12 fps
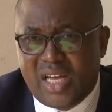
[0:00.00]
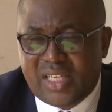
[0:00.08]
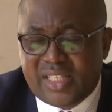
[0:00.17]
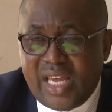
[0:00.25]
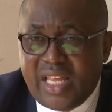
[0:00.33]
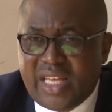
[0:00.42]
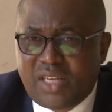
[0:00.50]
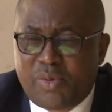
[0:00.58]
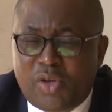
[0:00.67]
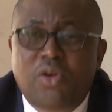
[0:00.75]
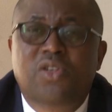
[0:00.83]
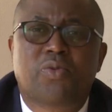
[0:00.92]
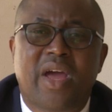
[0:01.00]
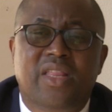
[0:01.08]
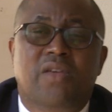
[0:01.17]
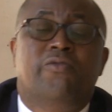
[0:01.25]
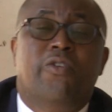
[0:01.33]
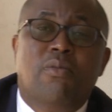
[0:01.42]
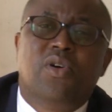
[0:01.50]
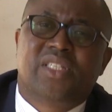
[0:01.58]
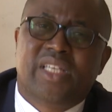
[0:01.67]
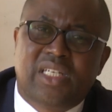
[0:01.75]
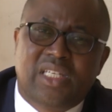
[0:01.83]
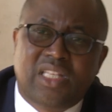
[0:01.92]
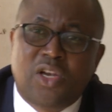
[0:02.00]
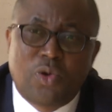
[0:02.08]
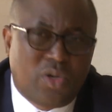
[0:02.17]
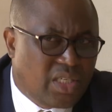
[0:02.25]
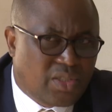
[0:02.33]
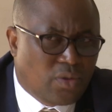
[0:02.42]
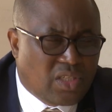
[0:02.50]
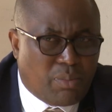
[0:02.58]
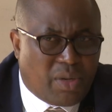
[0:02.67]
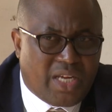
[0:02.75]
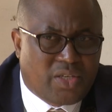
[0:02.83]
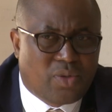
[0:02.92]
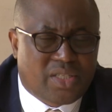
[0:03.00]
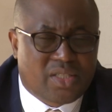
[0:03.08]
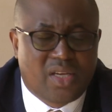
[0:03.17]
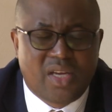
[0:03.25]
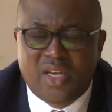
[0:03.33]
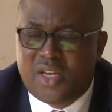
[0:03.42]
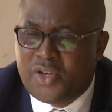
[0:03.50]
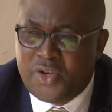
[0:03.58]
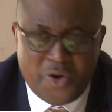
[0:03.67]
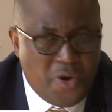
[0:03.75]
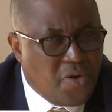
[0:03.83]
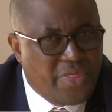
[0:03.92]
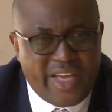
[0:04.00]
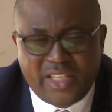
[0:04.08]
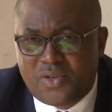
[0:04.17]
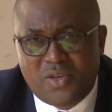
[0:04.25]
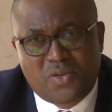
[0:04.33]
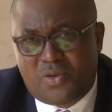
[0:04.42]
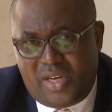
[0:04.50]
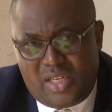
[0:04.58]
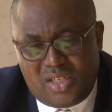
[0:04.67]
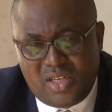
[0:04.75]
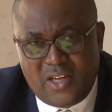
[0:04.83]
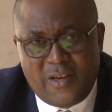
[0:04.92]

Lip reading: saying that because we're in the informal sector, the law does not apply to us. No, that's not correct.